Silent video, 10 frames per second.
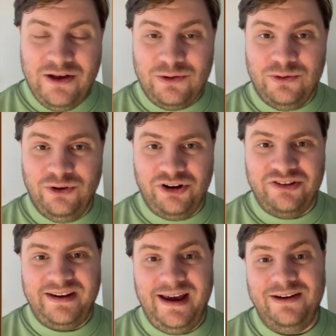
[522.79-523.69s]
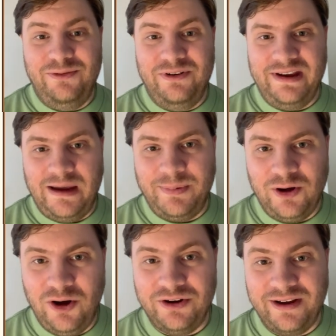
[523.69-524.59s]
You do not cater for the JP
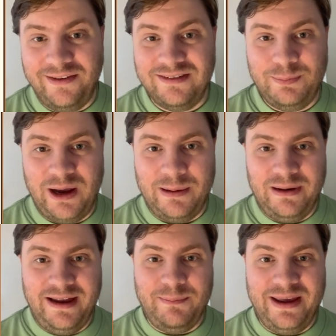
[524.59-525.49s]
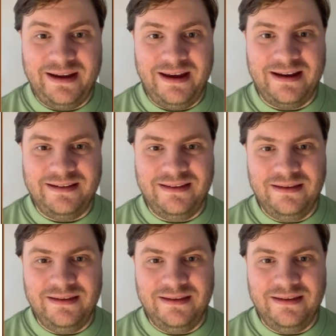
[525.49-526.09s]
audience by making